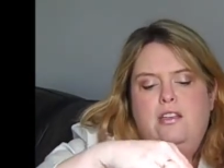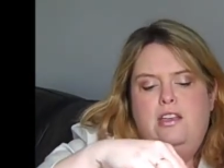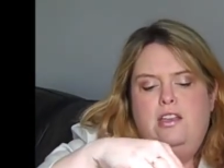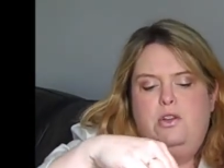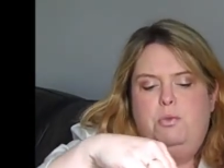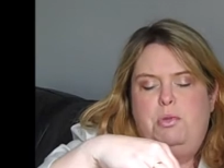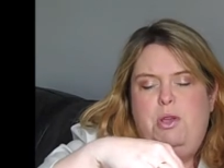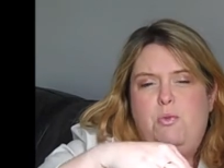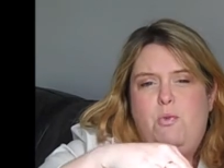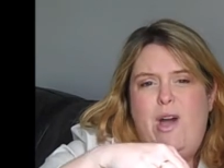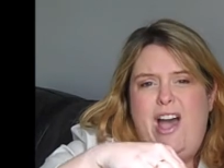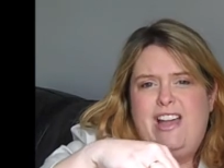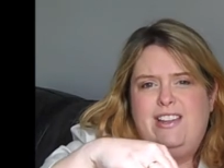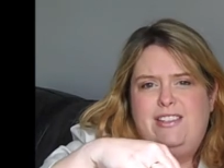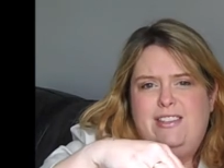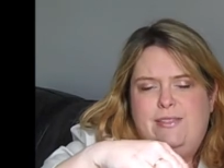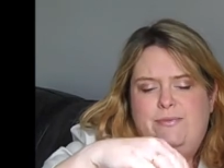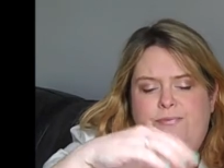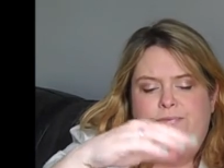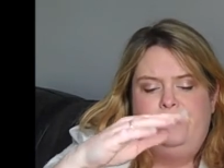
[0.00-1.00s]
It'll be
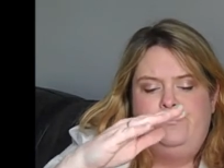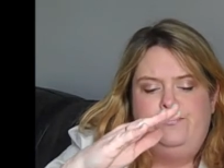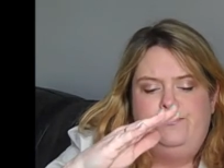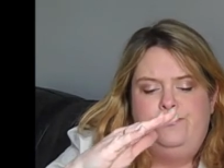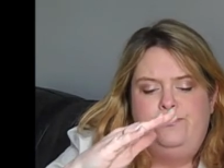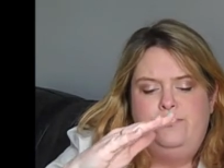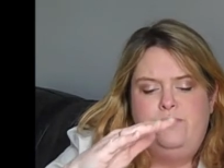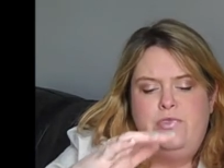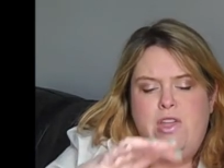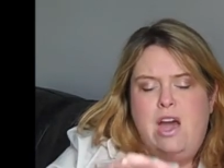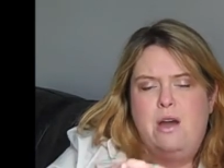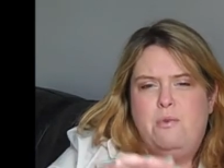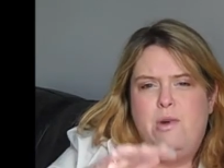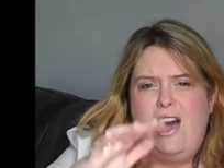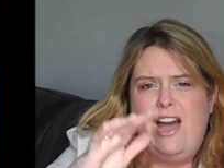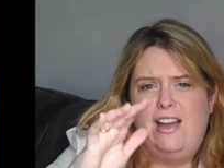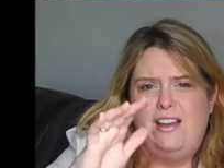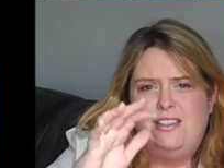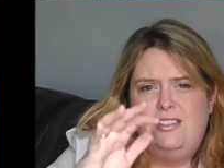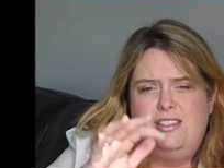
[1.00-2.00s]
wet. That
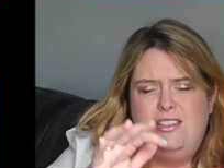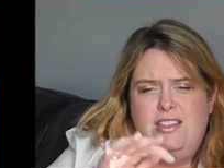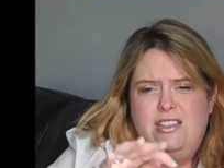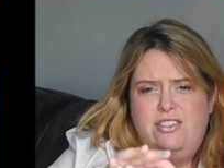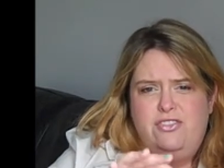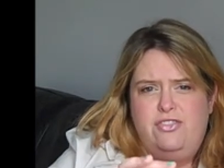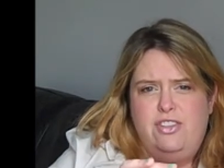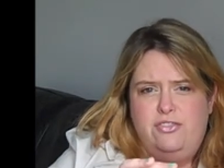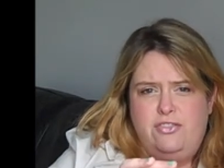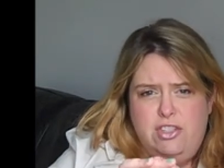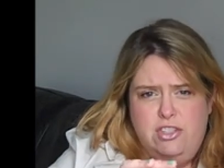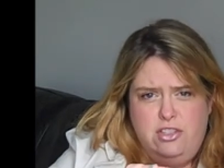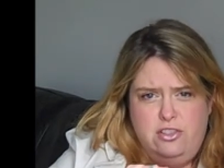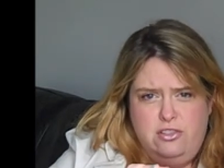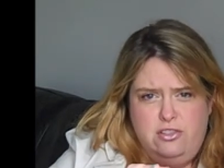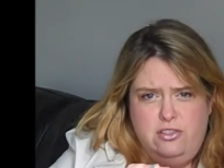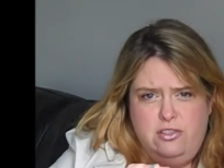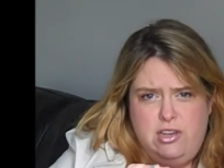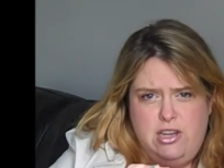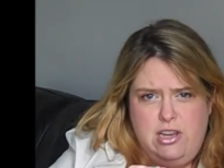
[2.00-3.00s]
wax is 52
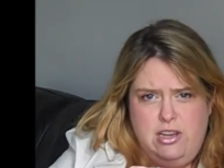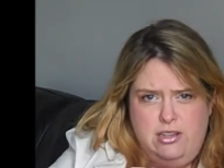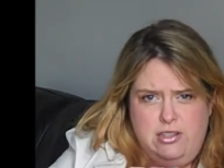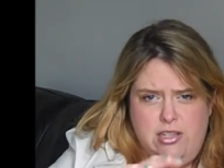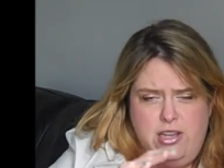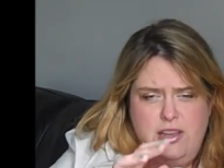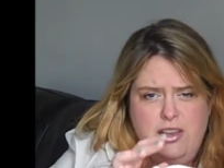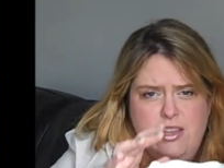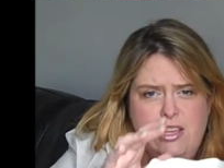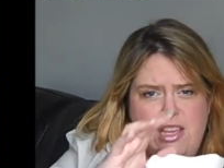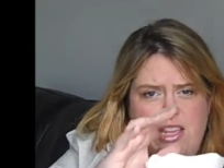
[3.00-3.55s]
degrees.